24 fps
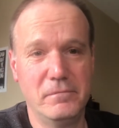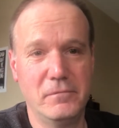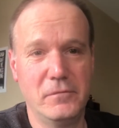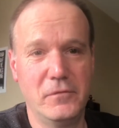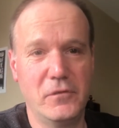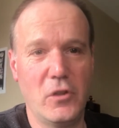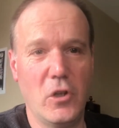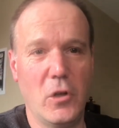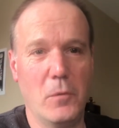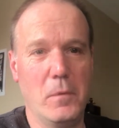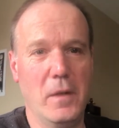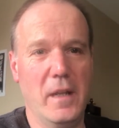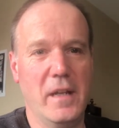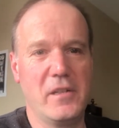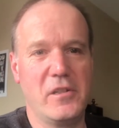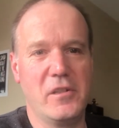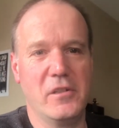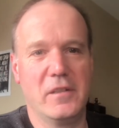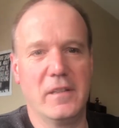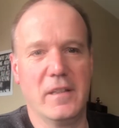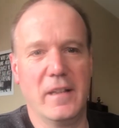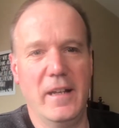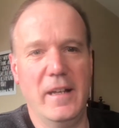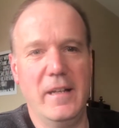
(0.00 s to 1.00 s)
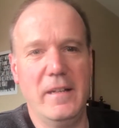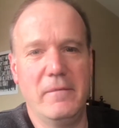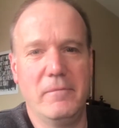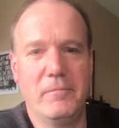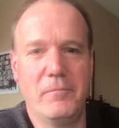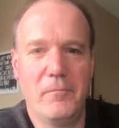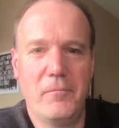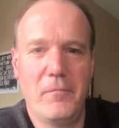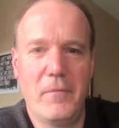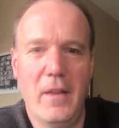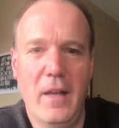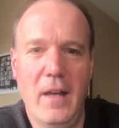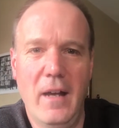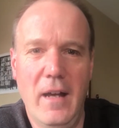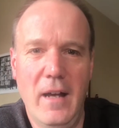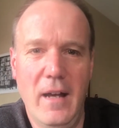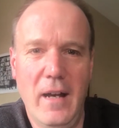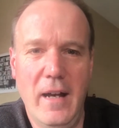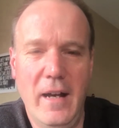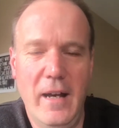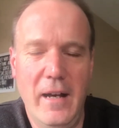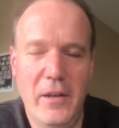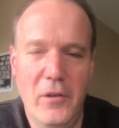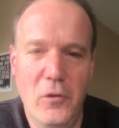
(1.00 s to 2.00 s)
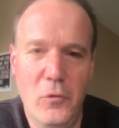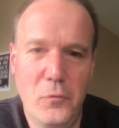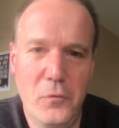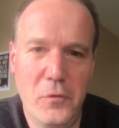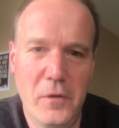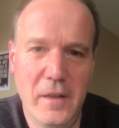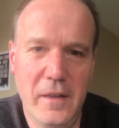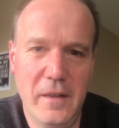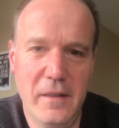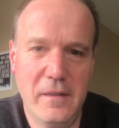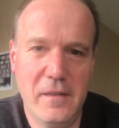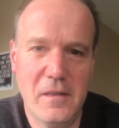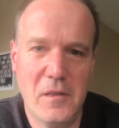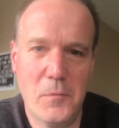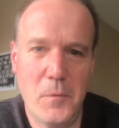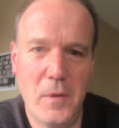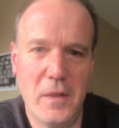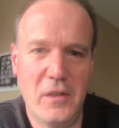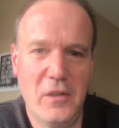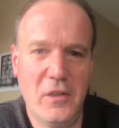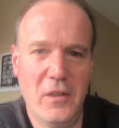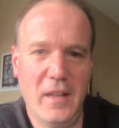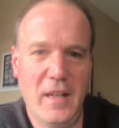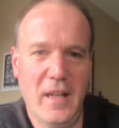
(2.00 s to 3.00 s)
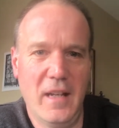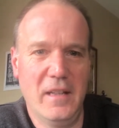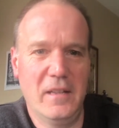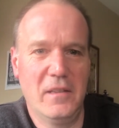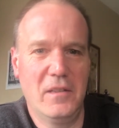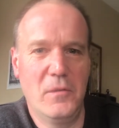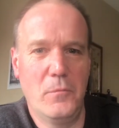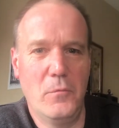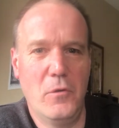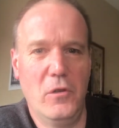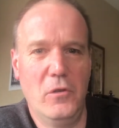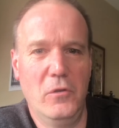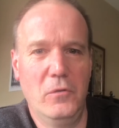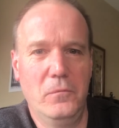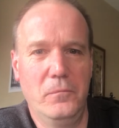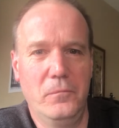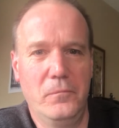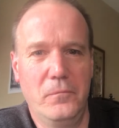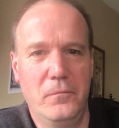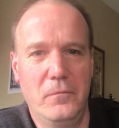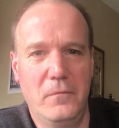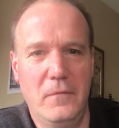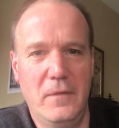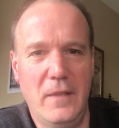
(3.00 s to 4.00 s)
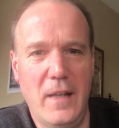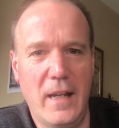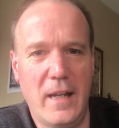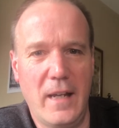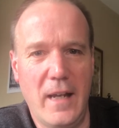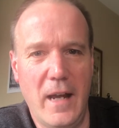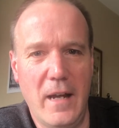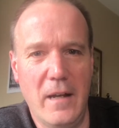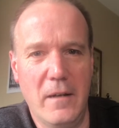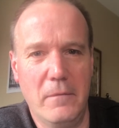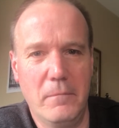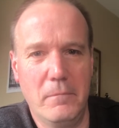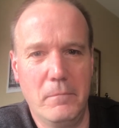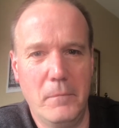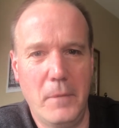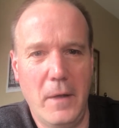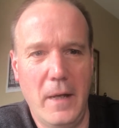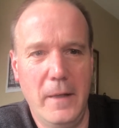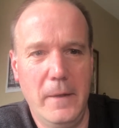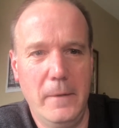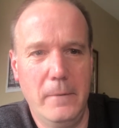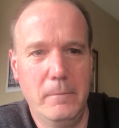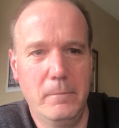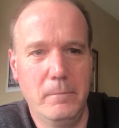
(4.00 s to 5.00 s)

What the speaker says: God bless you today, and hopefully speak to you again tomorrow. Take care. Bye.